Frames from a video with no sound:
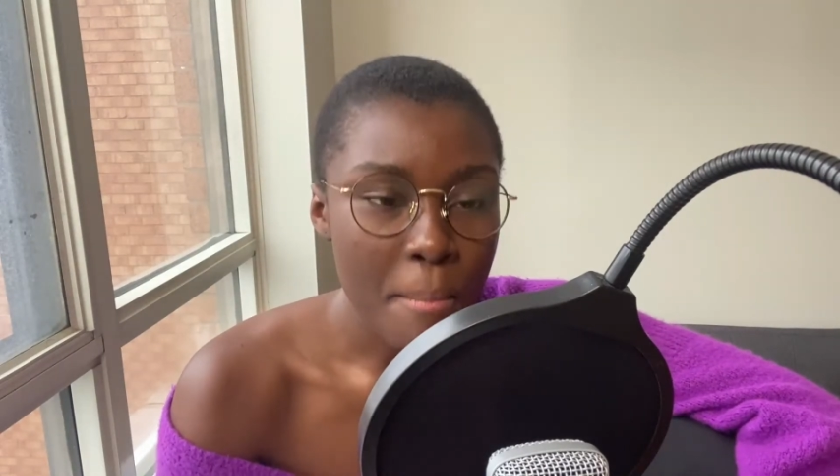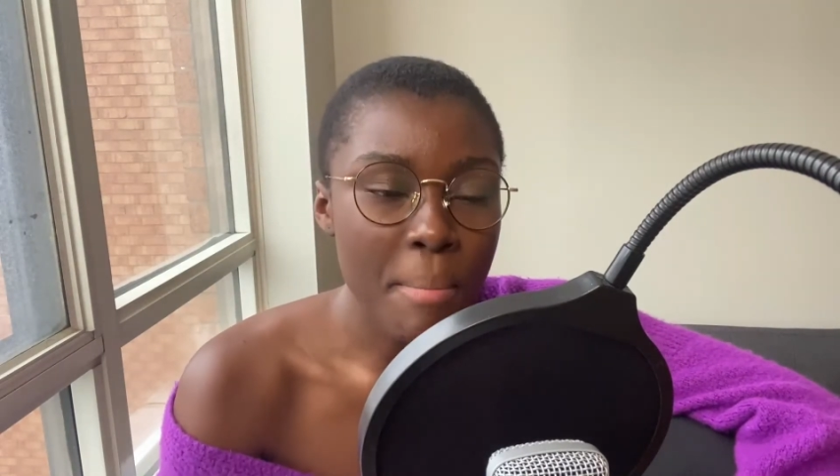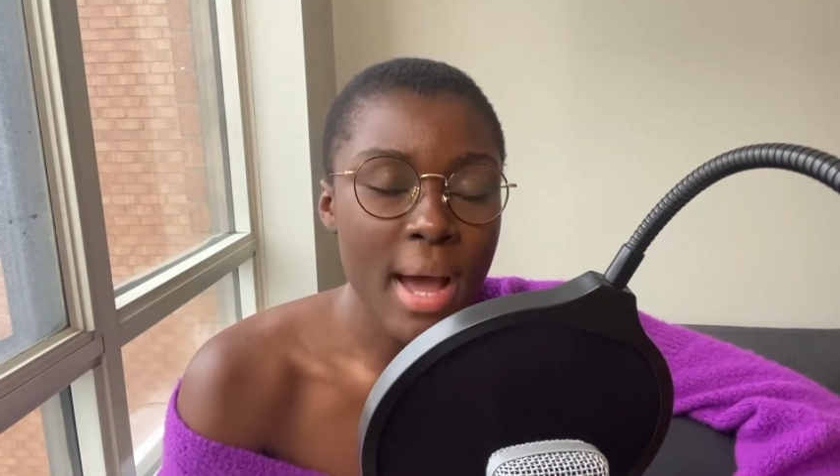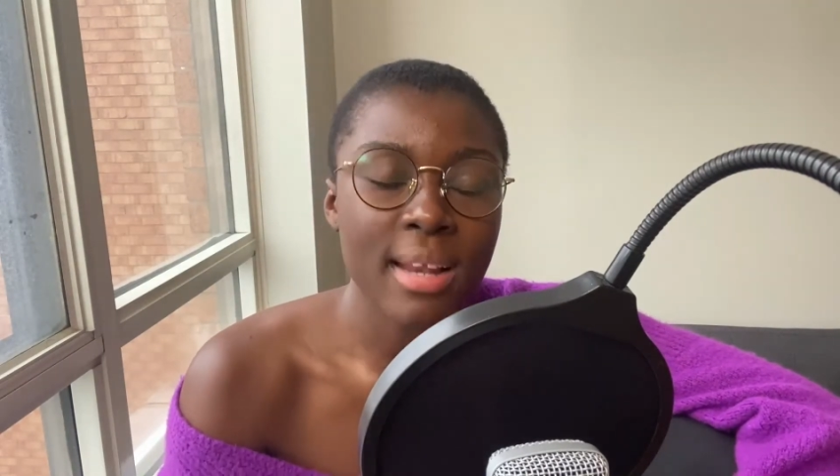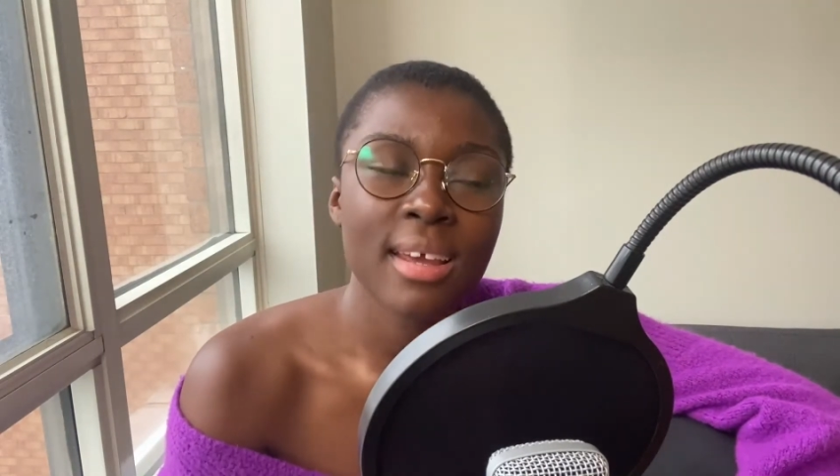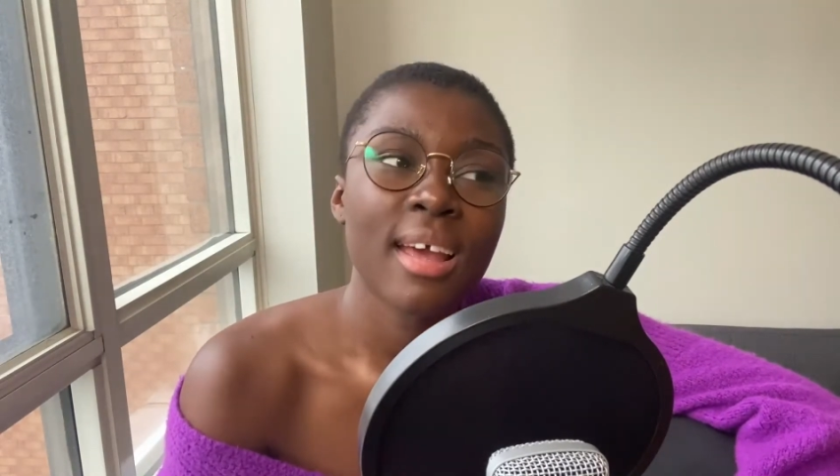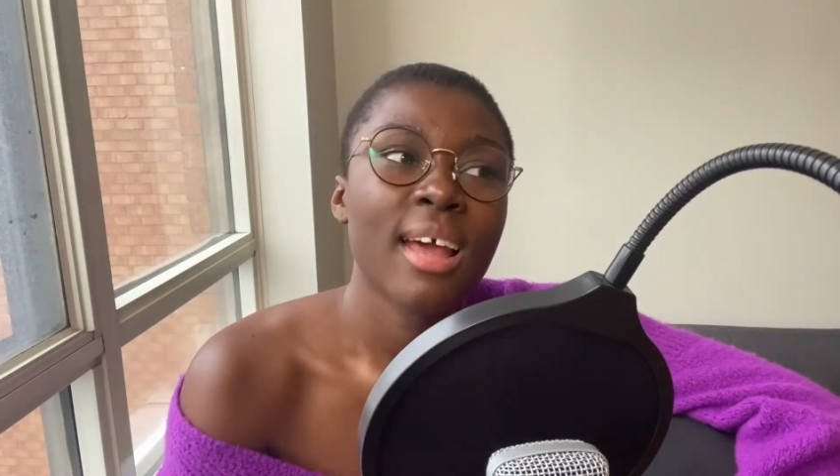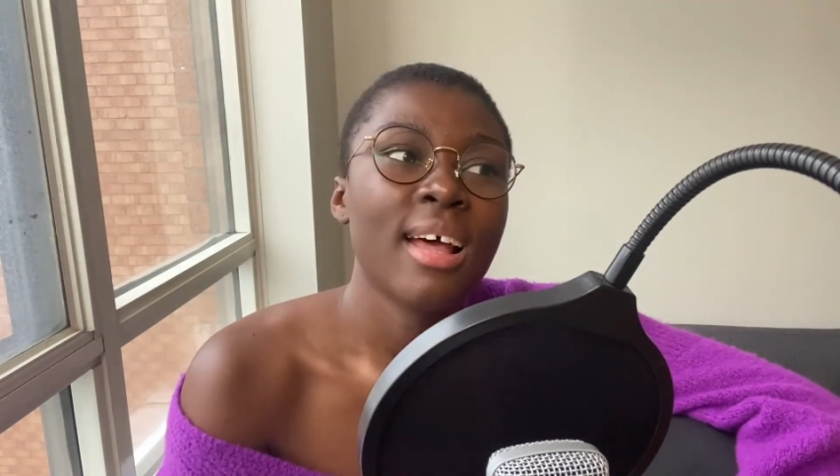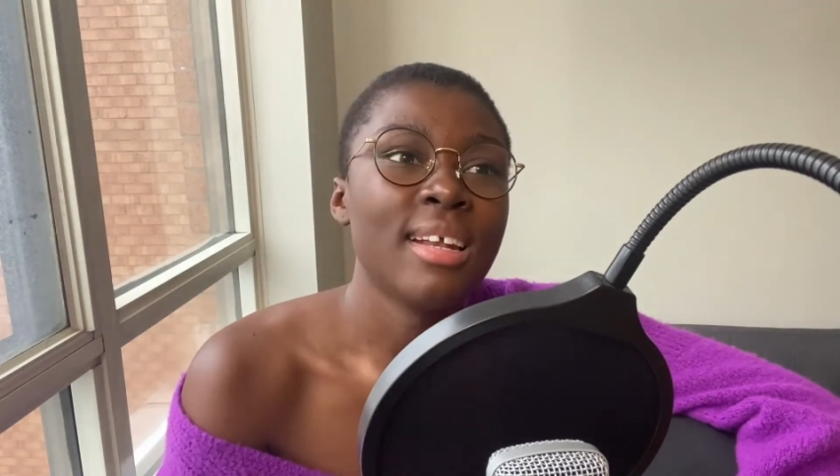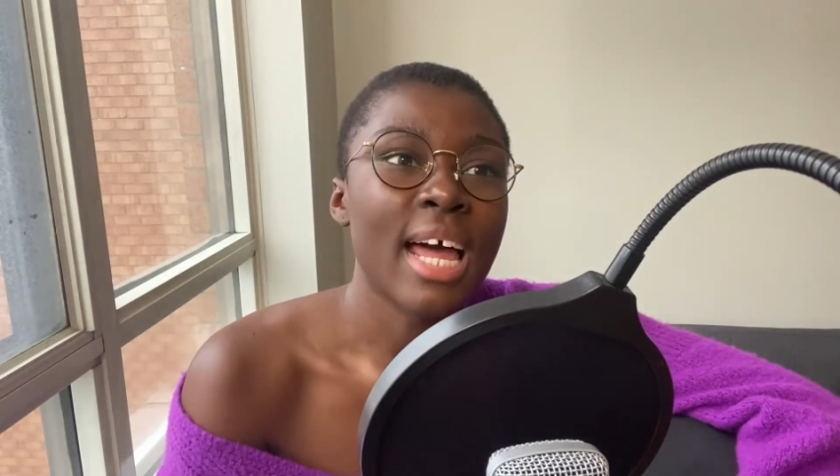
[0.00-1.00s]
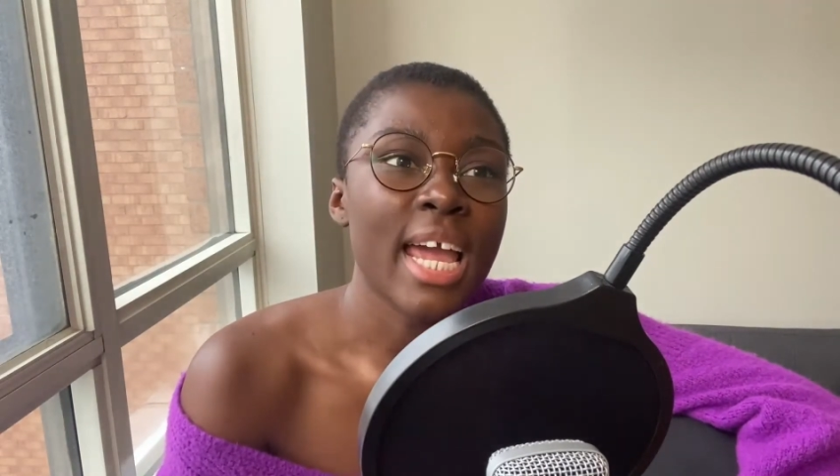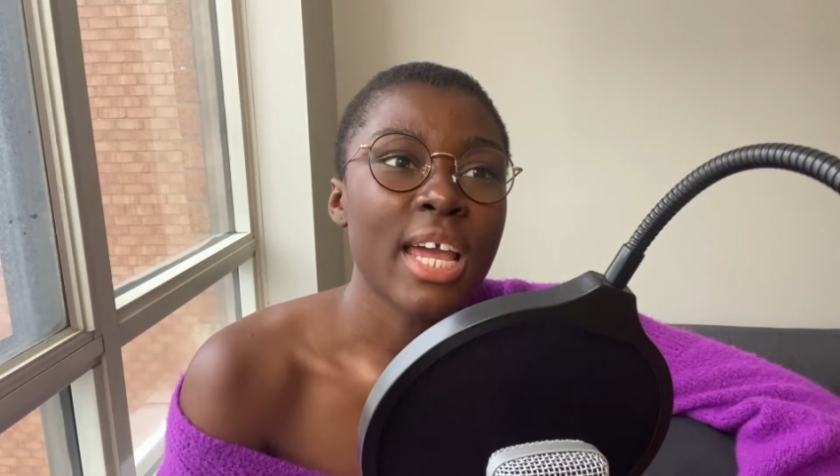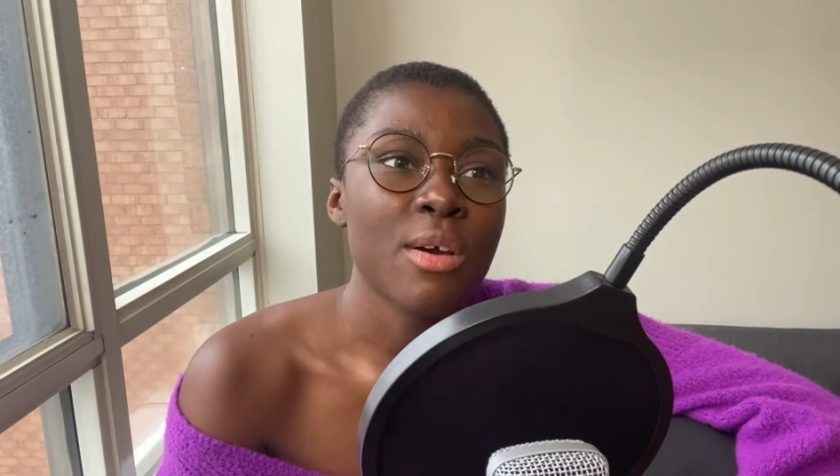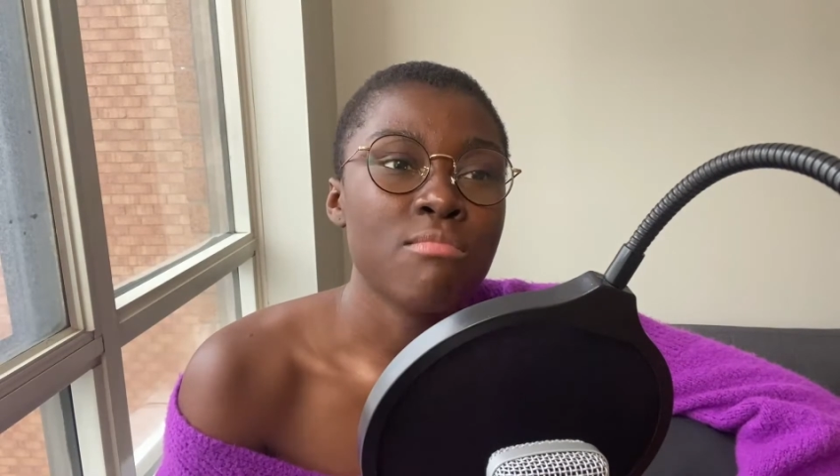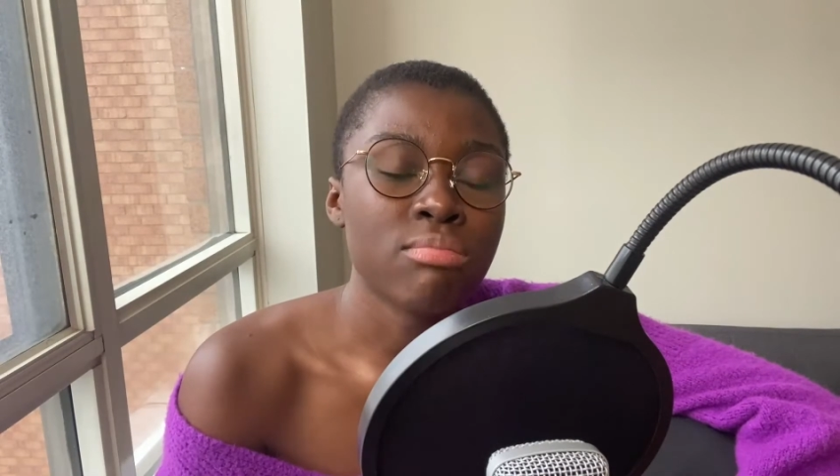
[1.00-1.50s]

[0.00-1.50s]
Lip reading: But like,